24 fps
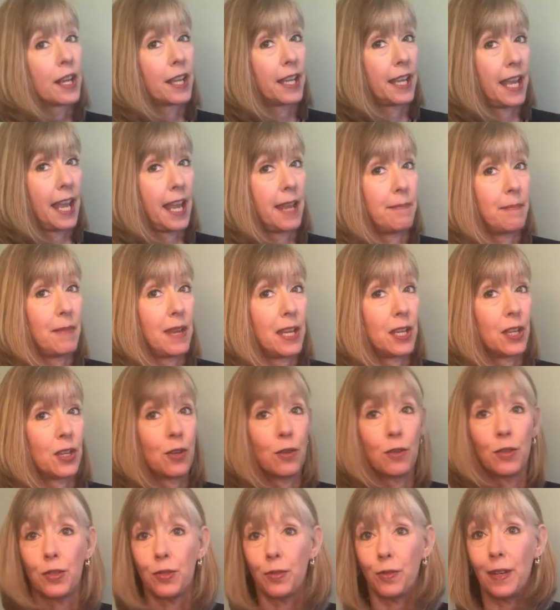can make
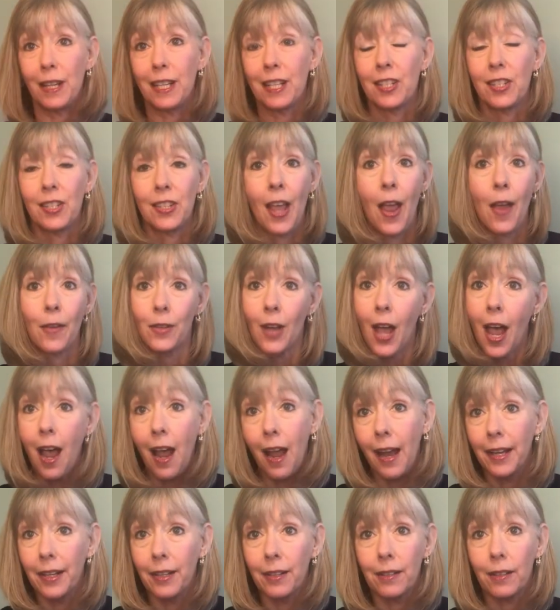your strings sound
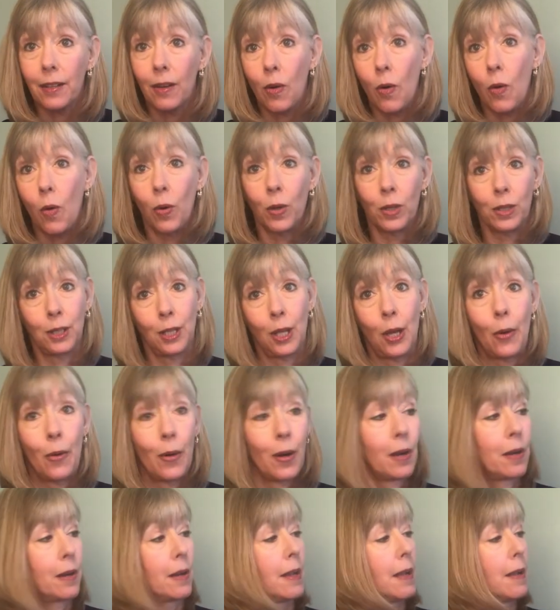higher or
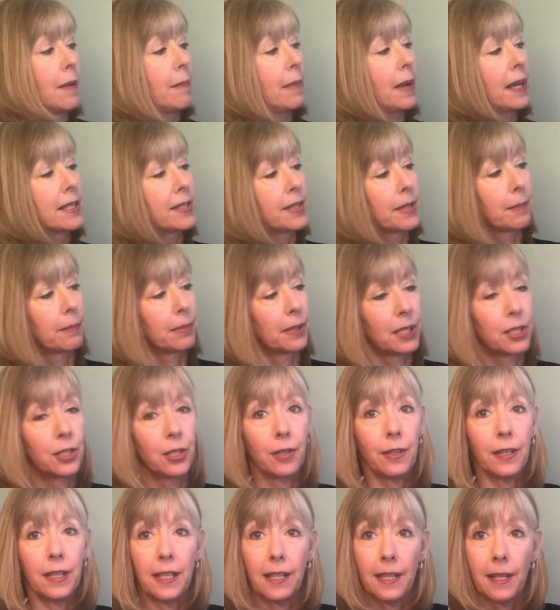lower by simply
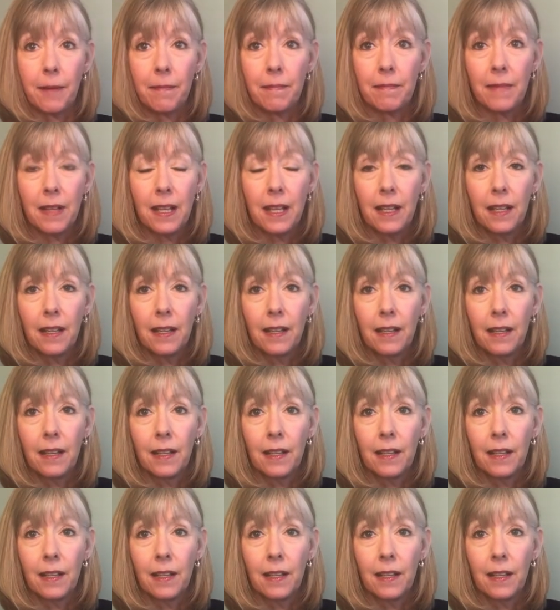turning them.